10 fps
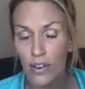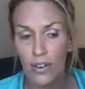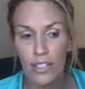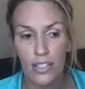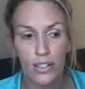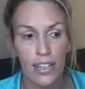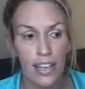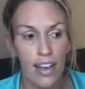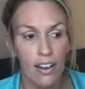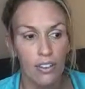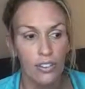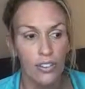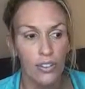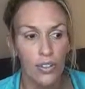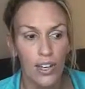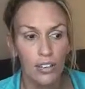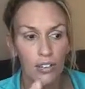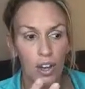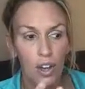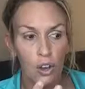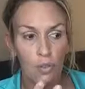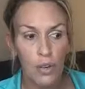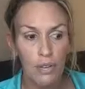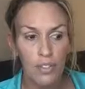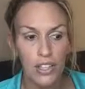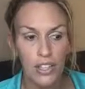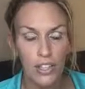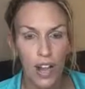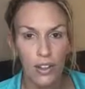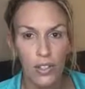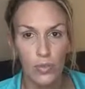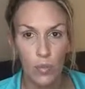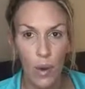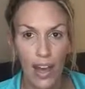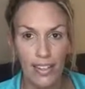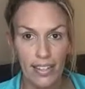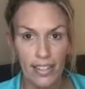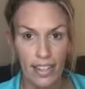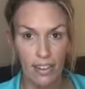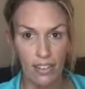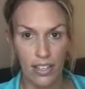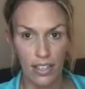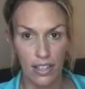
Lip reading: So it's learning how to kind of read within the chakras why that's there.